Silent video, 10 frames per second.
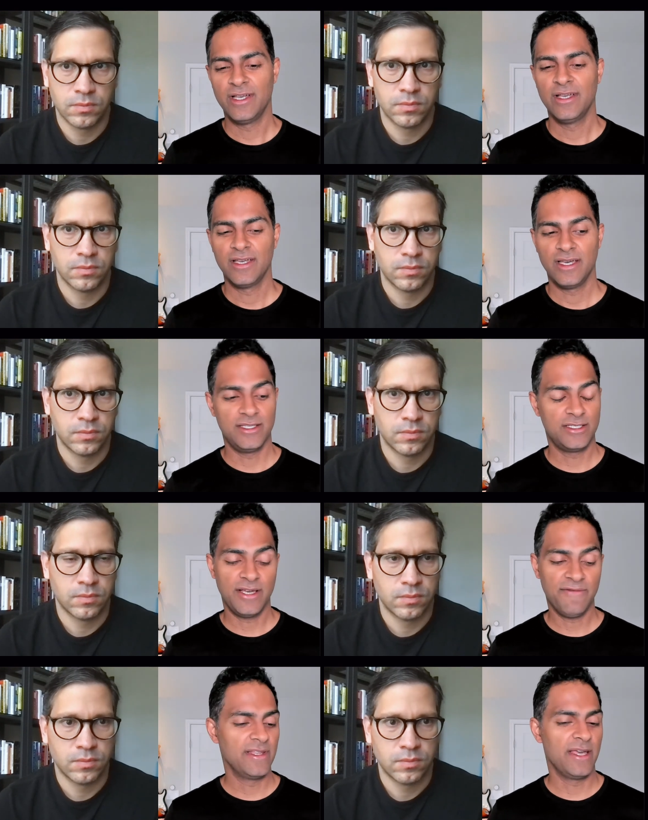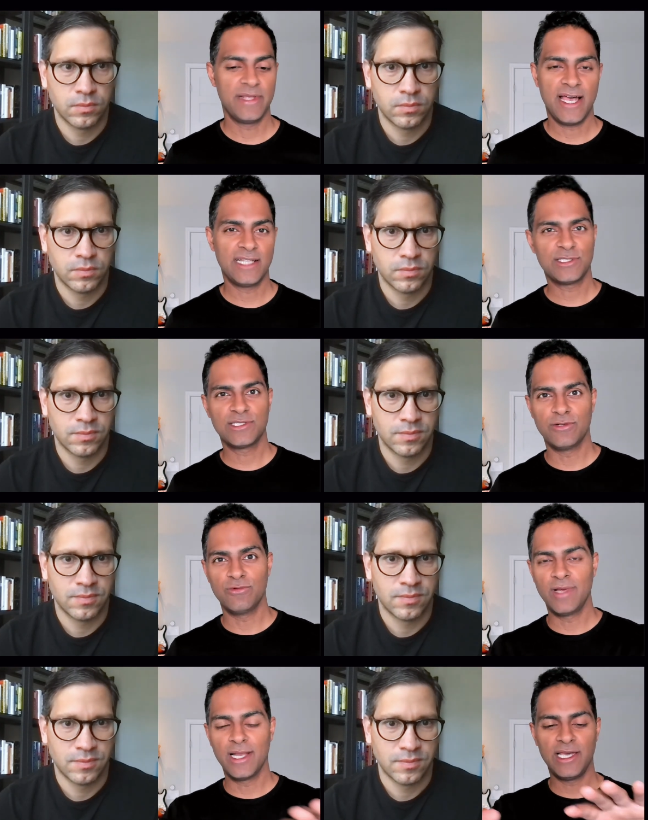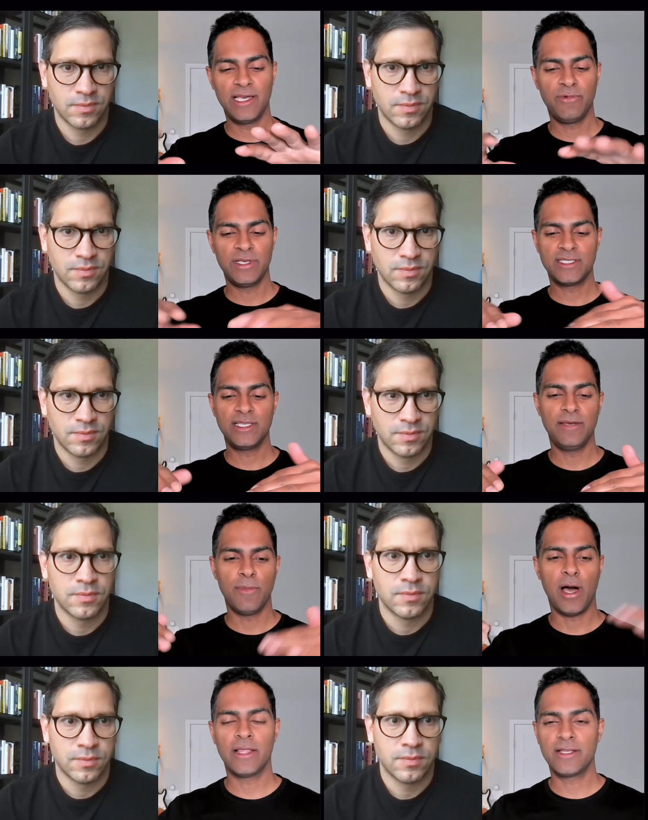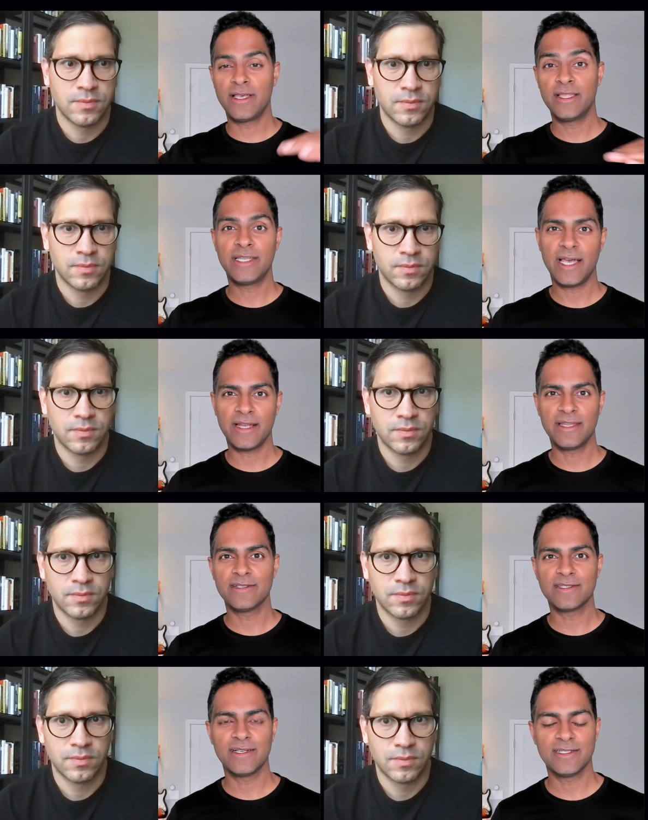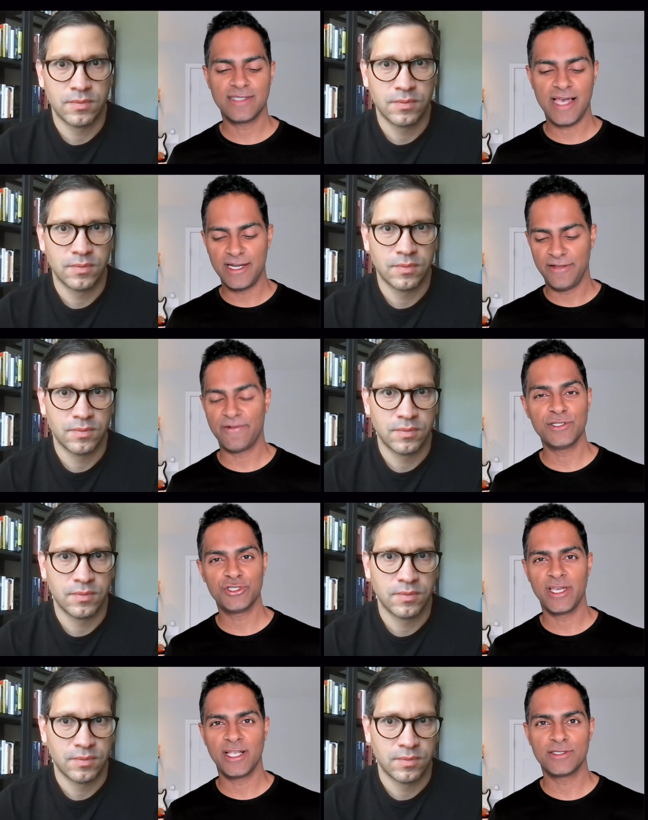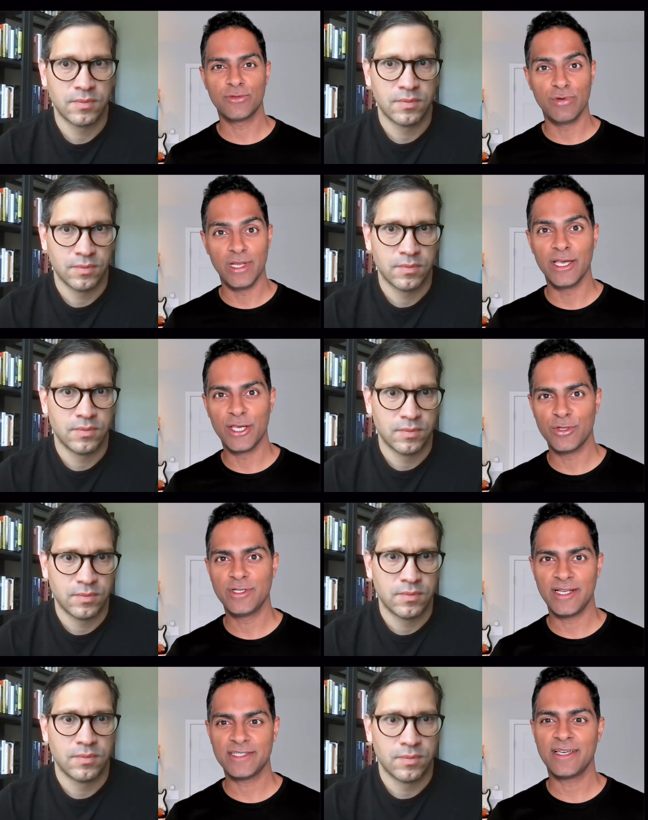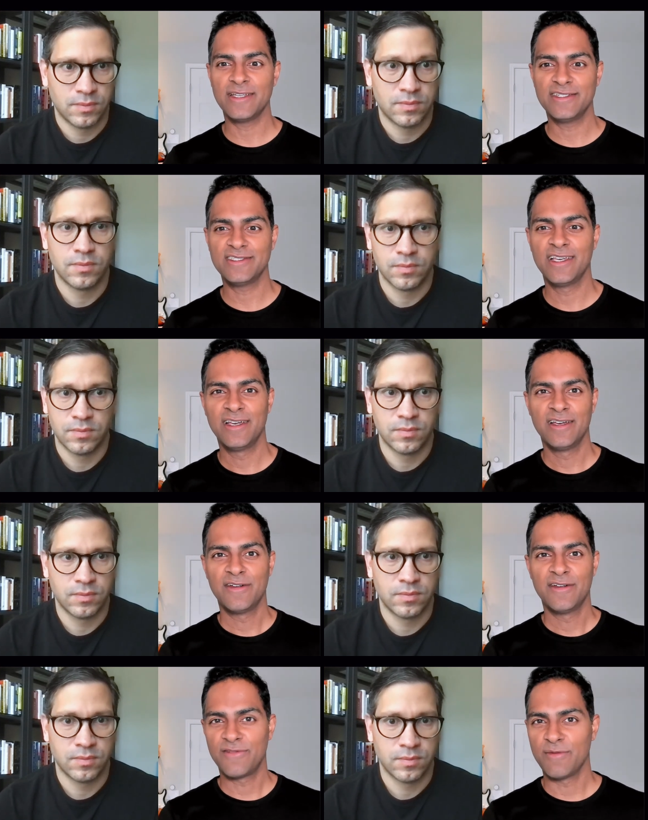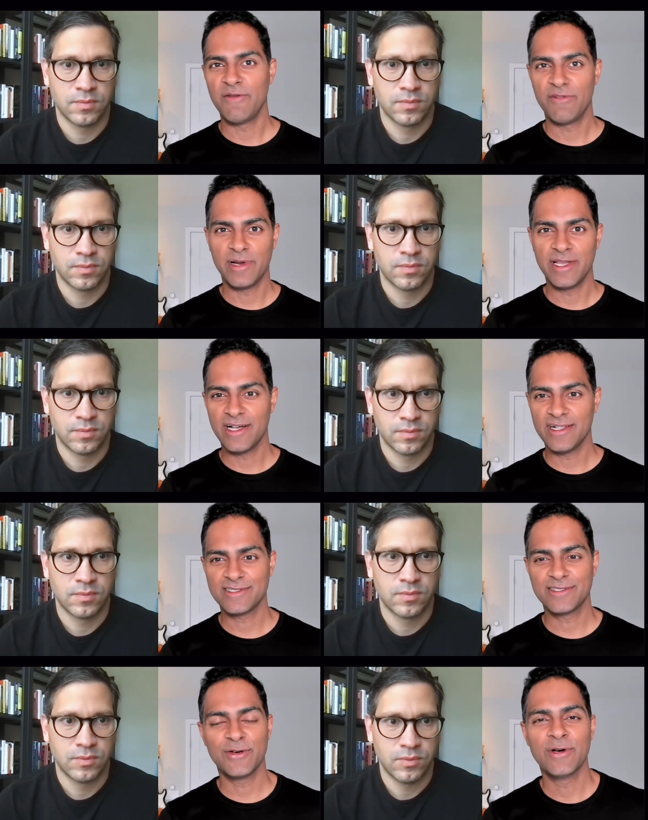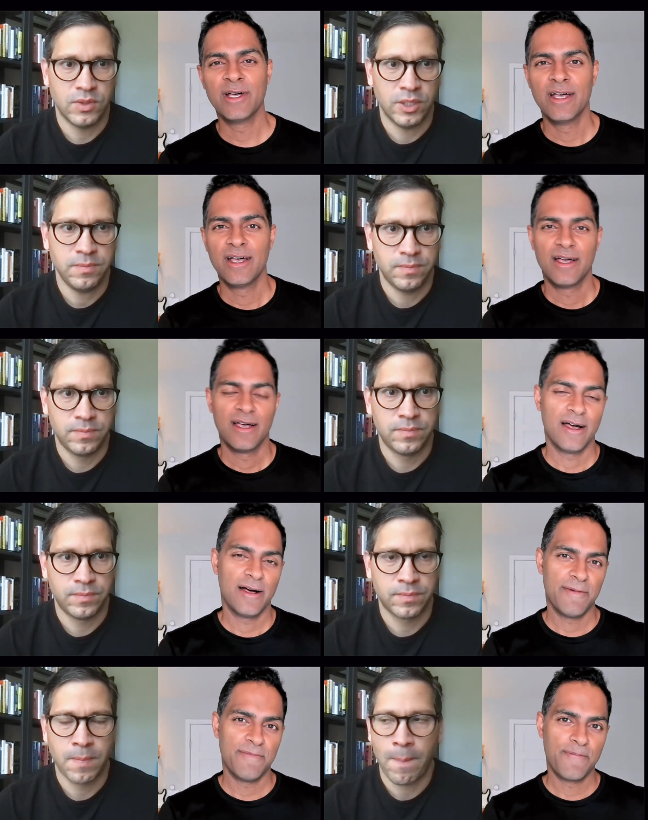Speaker 1: is definitely, I mean, that's really, we see, other than the technical skills, that differentiates the really good data scientists from everybody else. So um,